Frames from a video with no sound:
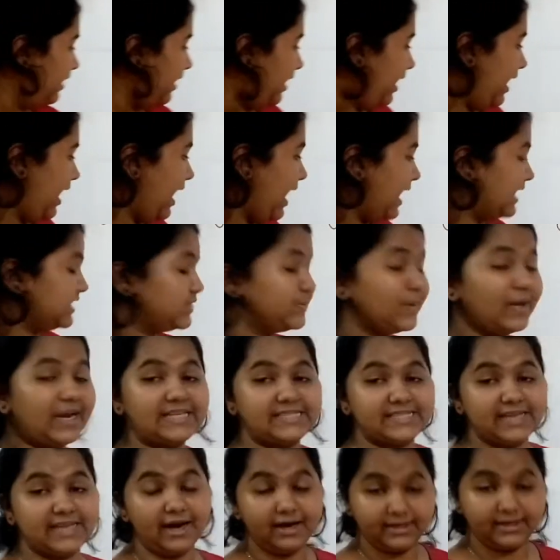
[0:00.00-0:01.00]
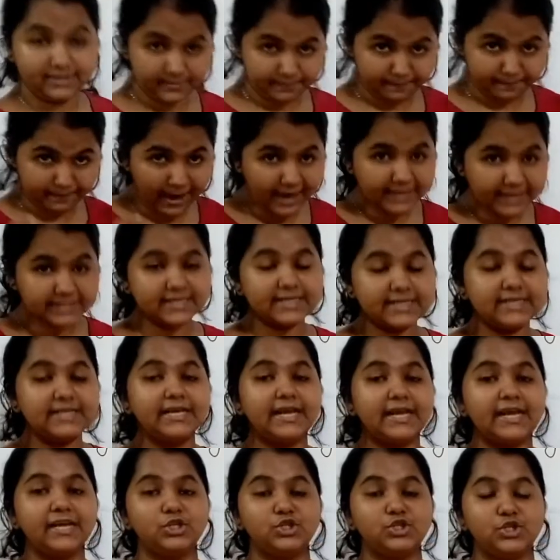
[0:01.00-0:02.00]
as well as the particle
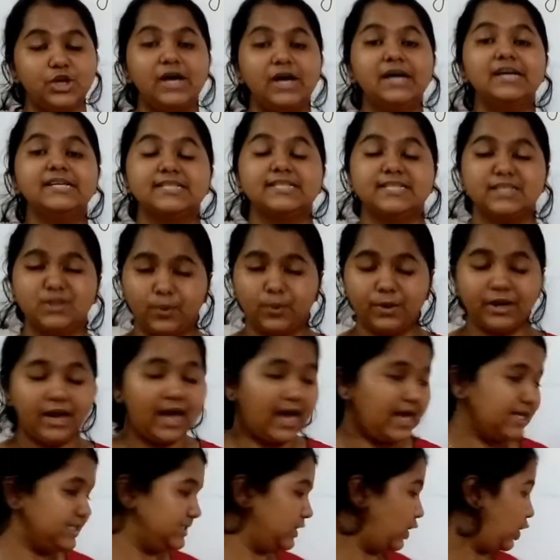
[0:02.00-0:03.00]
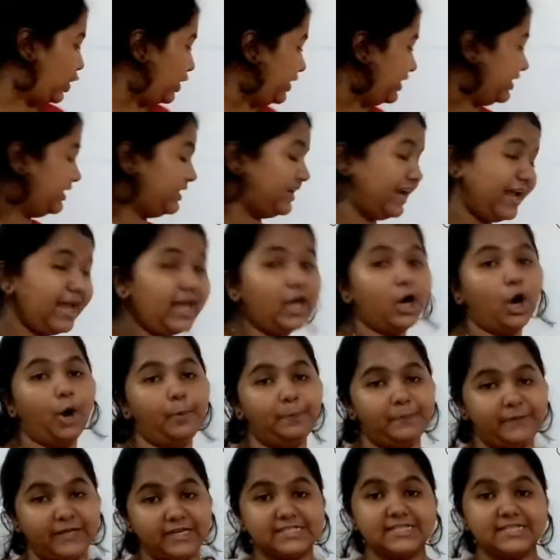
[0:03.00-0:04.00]
nature is known as, or ray
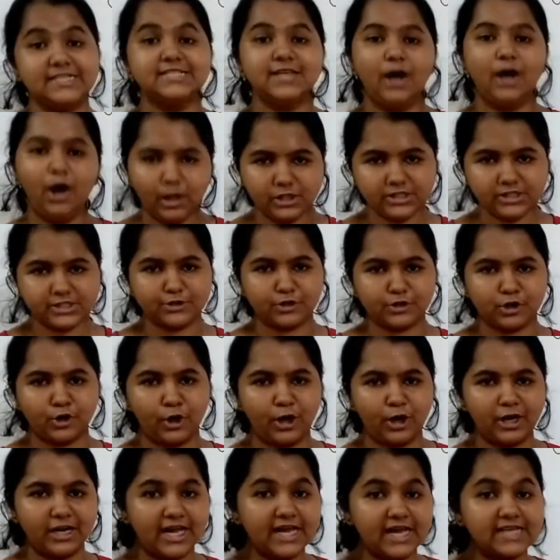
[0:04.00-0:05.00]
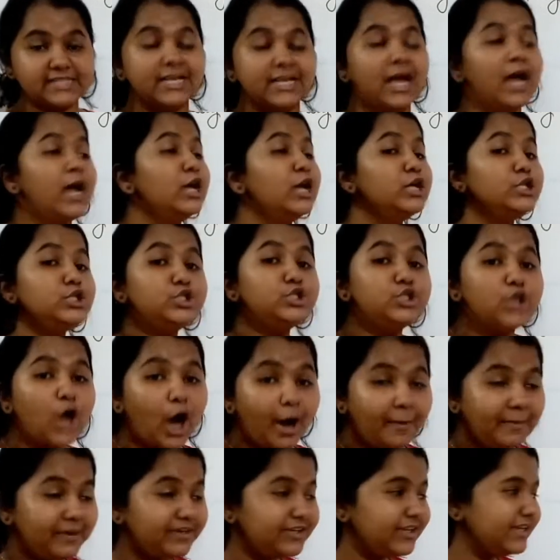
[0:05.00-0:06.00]
optics is also called as
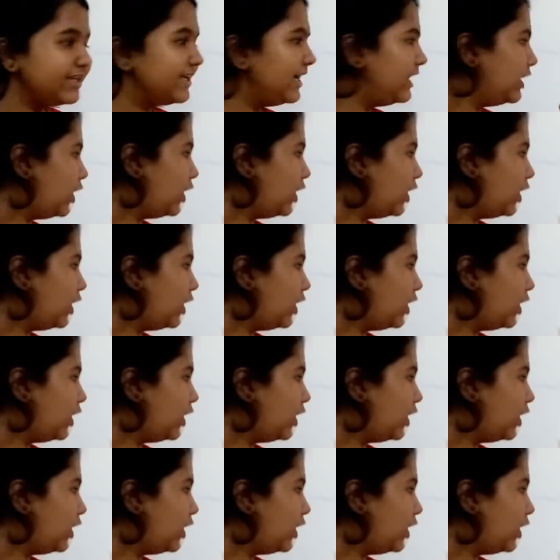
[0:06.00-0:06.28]
geometrical